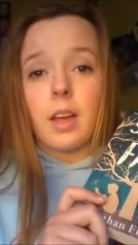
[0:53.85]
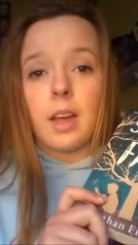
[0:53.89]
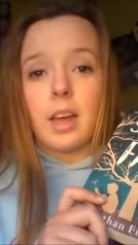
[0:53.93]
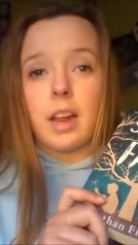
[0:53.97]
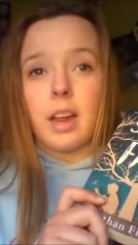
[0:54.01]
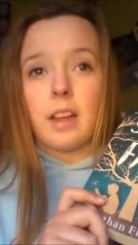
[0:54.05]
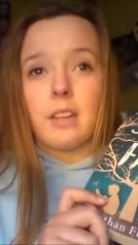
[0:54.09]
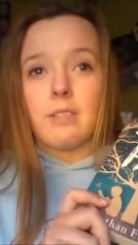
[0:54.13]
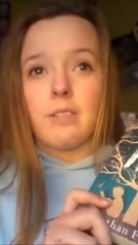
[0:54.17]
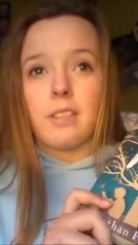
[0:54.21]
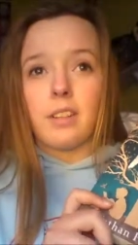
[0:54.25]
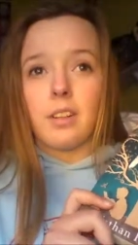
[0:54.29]

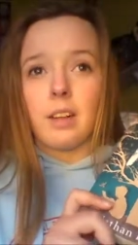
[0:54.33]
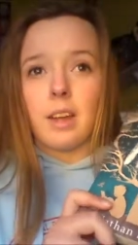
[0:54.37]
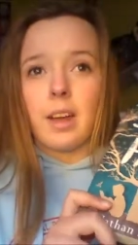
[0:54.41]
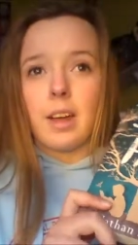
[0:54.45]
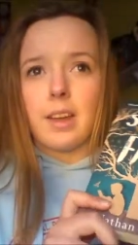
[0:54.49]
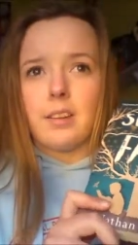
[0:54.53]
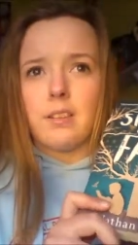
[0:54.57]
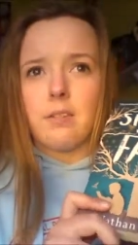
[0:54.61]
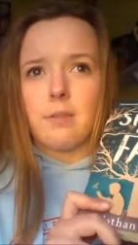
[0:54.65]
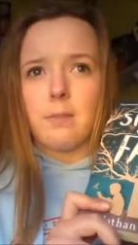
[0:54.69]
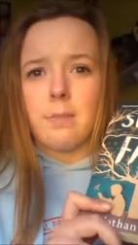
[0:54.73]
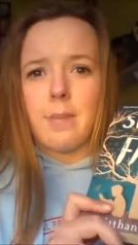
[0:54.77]
I feel
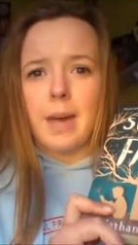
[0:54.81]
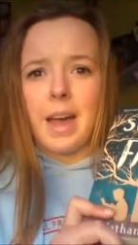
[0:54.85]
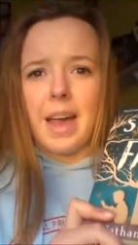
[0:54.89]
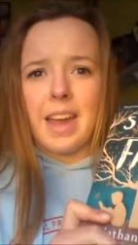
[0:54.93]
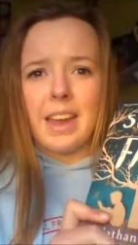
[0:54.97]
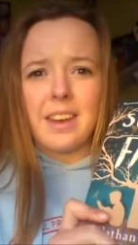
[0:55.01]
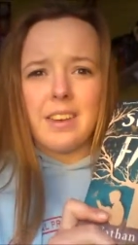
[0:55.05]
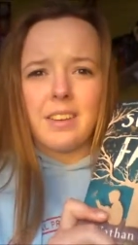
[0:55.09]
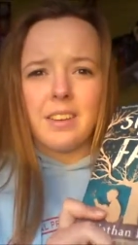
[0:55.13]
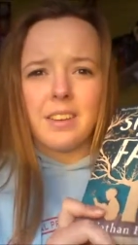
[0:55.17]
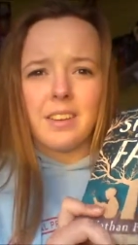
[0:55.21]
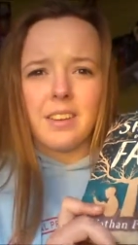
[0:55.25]
kind of
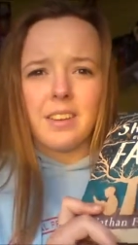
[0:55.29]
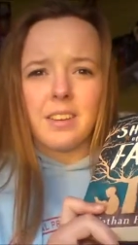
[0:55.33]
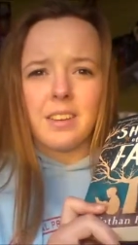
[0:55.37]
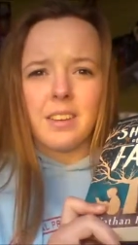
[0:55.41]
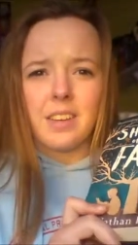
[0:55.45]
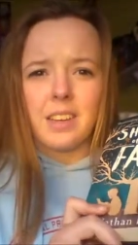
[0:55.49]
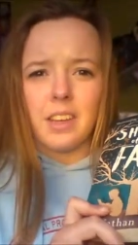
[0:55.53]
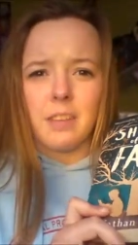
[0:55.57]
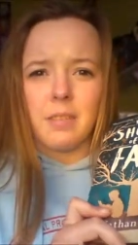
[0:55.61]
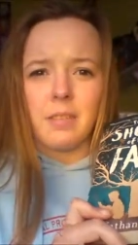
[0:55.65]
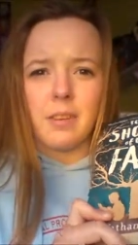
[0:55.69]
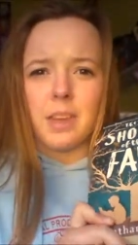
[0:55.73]
bad
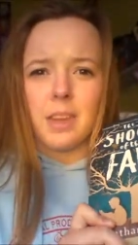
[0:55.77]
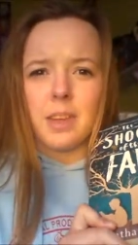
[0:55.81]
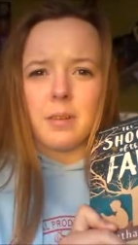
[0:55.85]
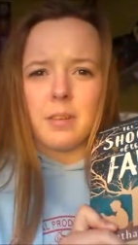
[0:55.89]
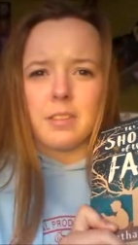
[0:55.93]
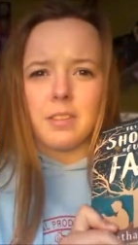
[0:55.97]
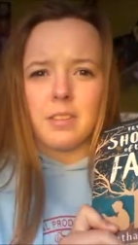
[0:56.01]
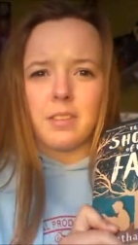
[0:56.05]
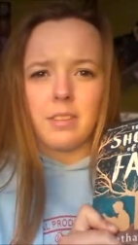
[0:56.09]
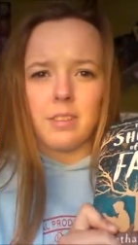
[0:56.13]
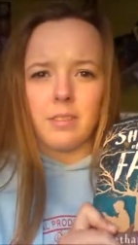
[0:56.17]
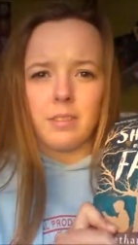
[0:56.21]
giving
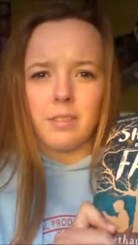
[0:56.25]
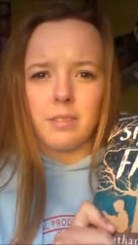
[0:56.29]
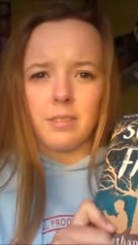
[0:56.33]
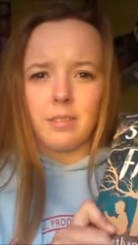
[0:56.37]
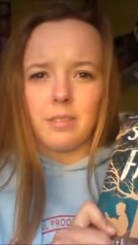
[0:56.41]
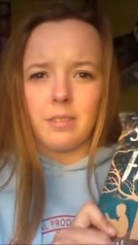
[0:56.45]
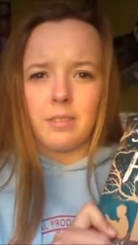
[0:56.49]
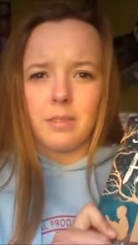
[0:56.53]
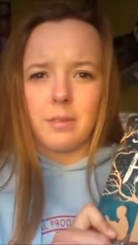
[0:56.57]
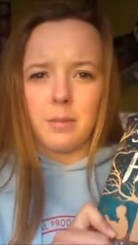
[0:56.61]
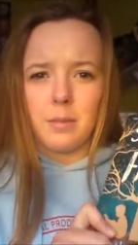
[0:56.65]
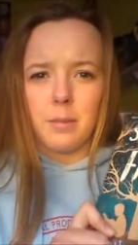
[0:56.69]
it
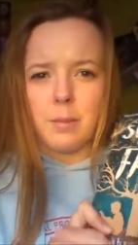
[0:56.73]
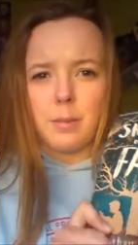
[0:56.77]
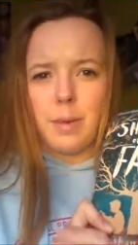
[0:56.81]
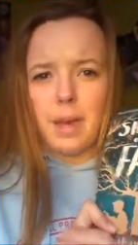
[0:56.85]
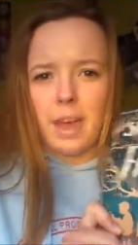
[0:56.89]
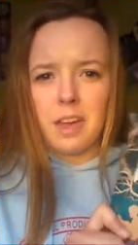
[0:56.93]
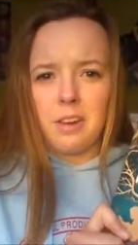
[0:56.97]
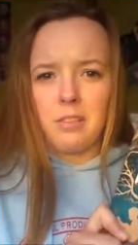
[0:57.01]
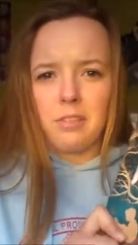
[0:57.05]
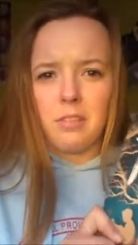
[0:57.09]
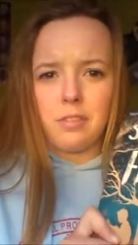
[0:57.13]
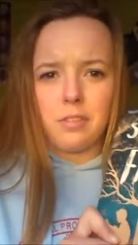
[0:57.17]

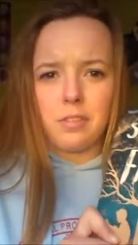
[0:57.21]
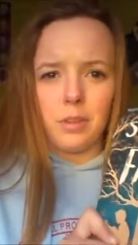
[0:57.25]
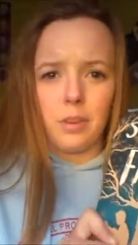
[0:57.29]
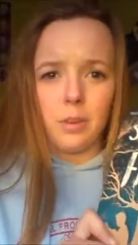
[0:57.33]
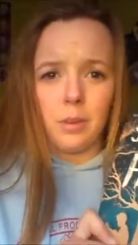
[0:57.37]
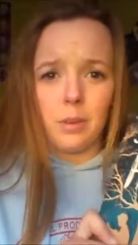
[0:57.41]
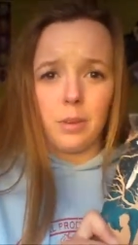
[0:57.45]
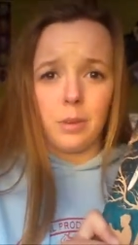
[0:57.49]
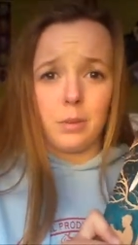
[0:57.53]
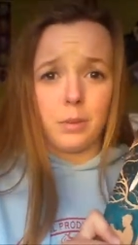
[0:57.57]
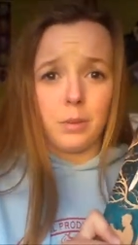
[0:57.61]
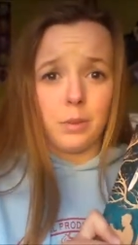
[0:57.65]
bad
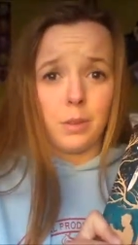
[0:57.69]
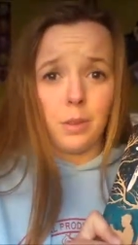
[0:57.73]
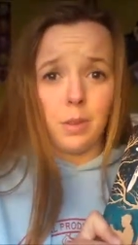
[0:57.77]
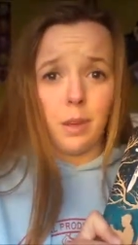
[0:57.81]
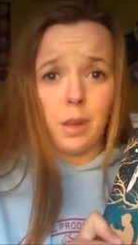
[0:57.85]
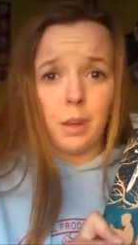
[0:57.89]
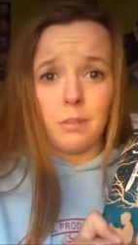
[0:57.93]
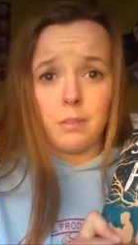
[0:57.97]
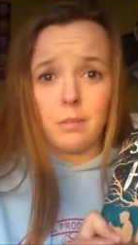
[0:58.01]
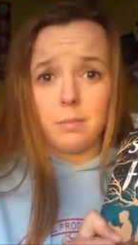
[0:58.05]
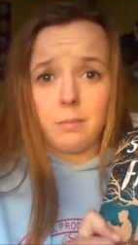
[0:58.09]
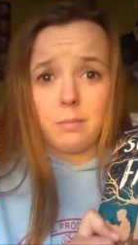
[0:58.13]
reviews, even
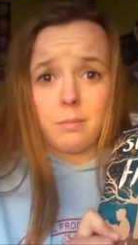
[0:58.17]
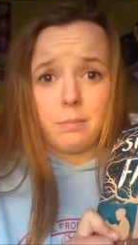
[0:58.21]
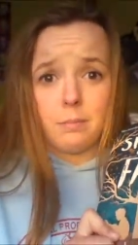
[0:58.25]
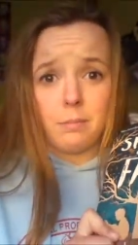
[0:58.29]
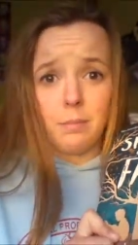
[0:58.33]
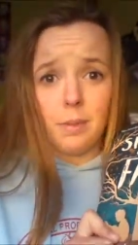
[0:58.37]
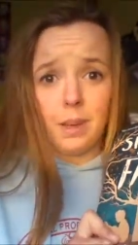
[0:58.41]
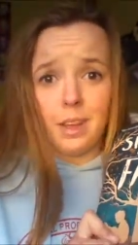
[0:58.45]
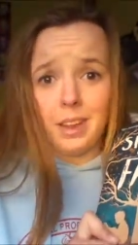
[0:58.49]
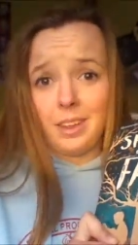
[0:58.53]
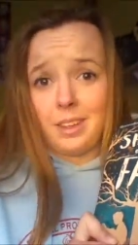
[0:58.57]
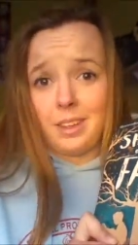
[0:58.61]
though
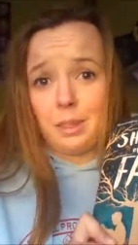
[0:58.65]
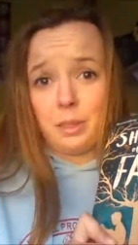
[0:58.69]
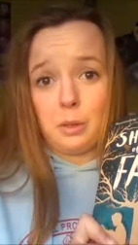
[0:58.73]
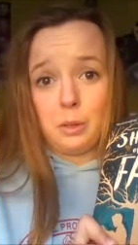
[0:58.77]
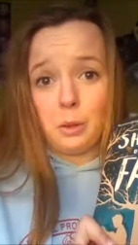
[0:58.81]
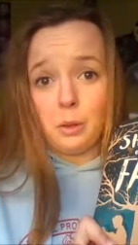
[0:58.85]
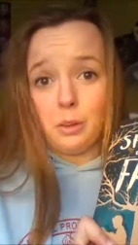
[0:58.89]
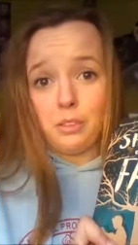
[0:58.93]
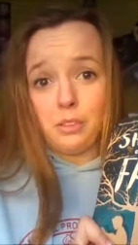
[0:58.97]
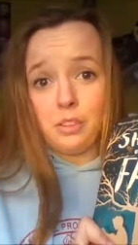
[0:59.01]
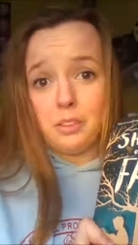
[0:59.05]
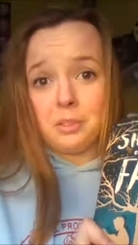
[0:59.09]
my
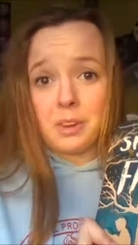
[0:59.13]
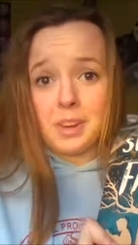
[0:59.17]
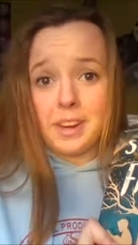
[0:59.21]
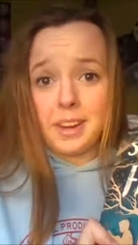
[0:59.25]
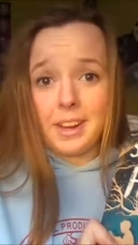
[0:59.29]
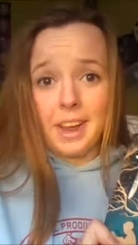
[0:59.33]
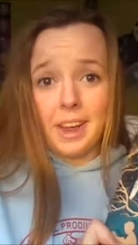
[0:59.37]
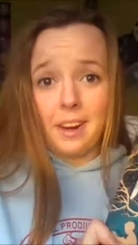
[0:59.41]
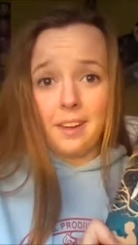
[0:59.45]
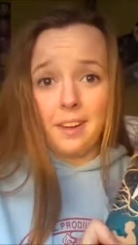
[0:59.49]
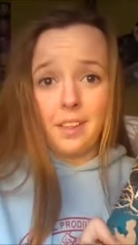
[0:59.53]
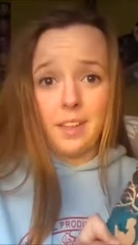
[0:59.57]
thoughts don't
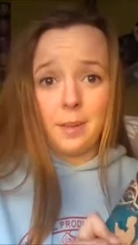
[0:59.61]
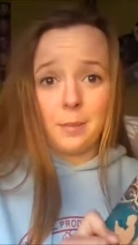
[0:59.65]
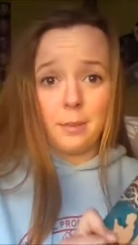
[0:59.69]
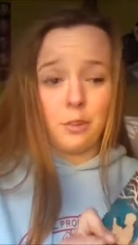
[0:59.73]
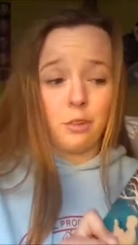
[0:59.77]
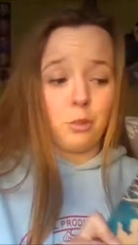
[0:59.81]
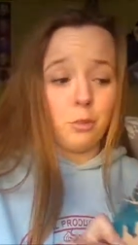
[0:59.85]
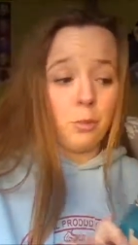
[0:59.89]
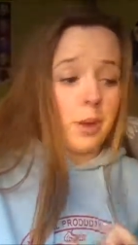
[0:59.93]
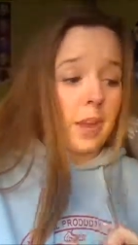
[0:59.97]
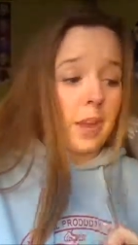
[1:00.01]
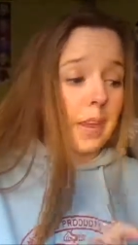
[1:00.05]
really carry that
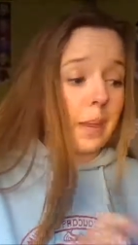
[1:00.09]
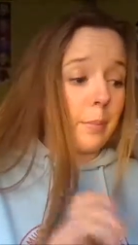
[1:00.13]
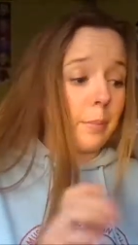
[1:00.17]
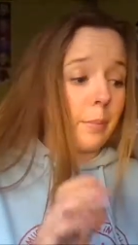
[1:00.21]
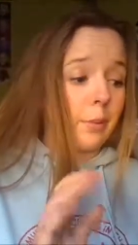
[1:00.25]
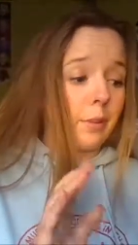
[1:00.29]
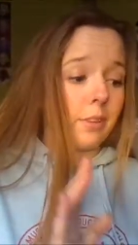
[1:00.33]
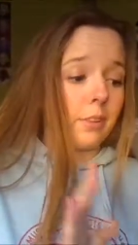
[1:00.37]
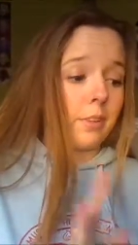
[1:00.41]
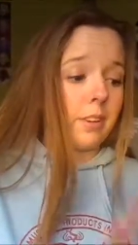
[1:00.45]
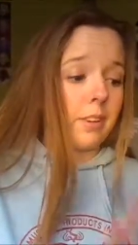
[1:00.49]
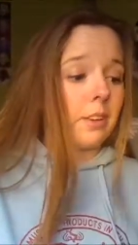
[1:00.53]
much weight,
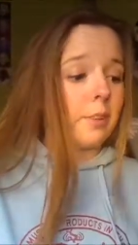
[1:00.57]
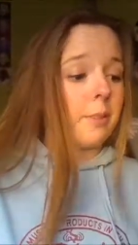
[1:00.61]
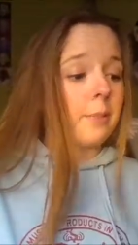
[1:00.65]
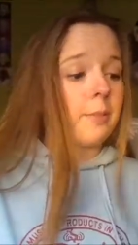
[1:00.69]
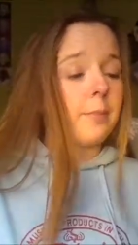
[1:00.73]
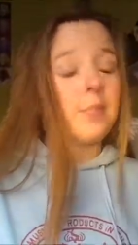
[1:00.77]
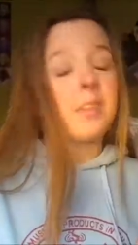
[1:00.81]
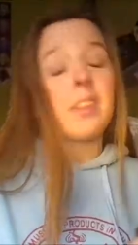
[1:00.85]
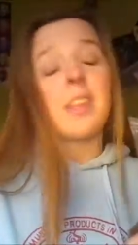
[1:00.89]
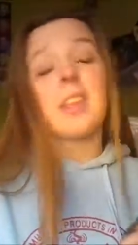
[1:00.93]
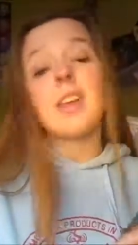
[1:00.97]
but still.